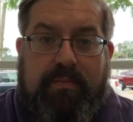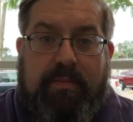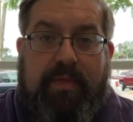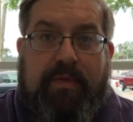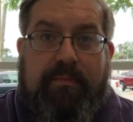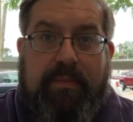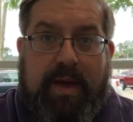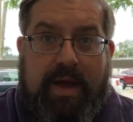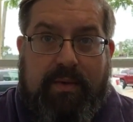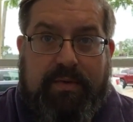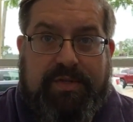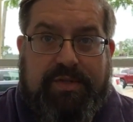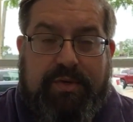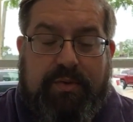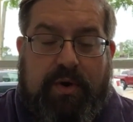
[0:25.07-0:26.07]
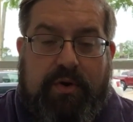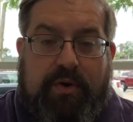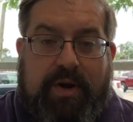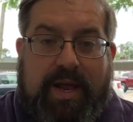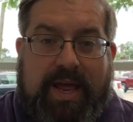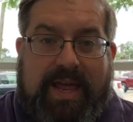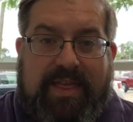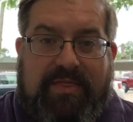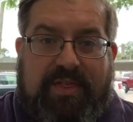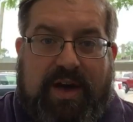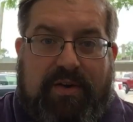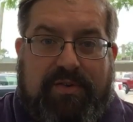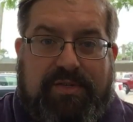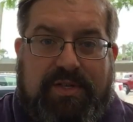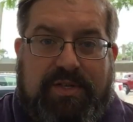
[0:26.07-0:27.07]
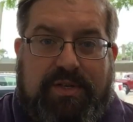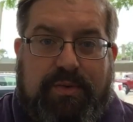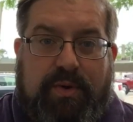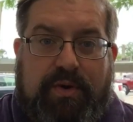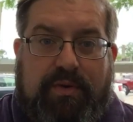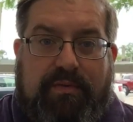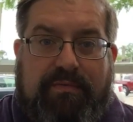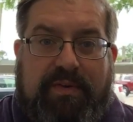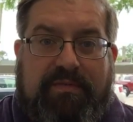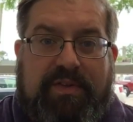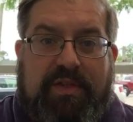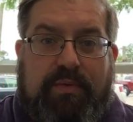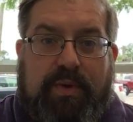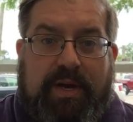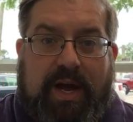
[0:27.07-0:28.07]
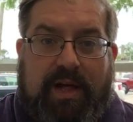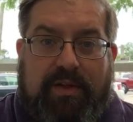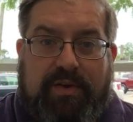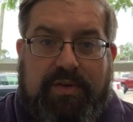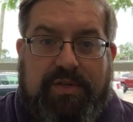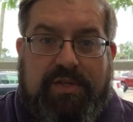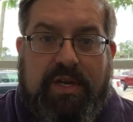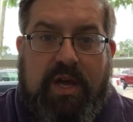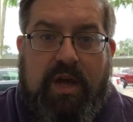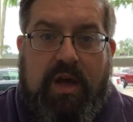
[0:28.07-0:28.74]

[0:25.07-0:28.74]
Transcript: the month of May was $208,253.